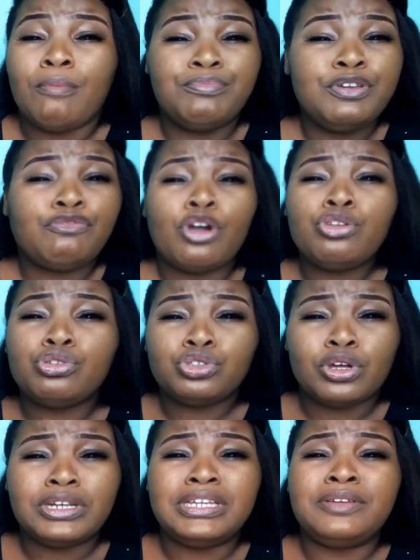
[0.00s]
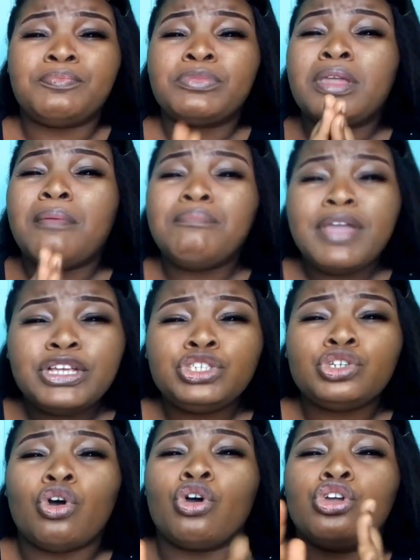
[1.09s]
Before you study, make
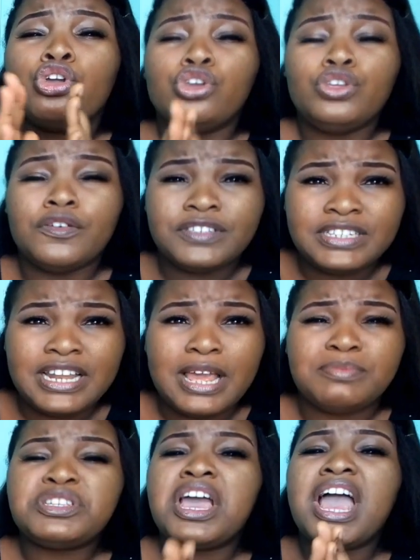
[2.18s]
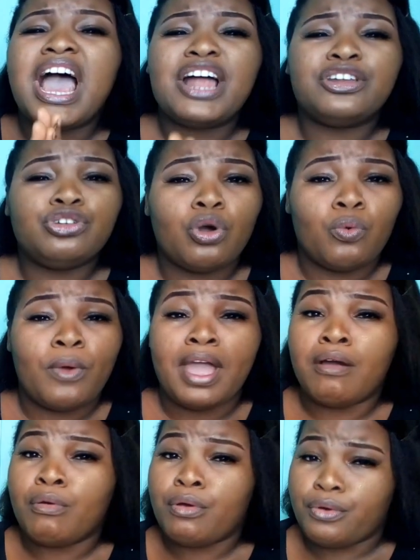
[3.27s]
sure you've slept and you're
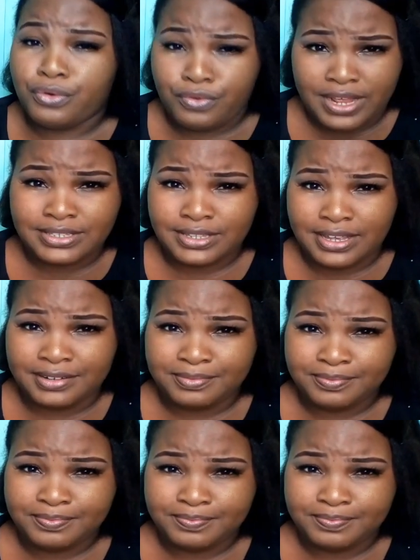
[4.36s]
well rested.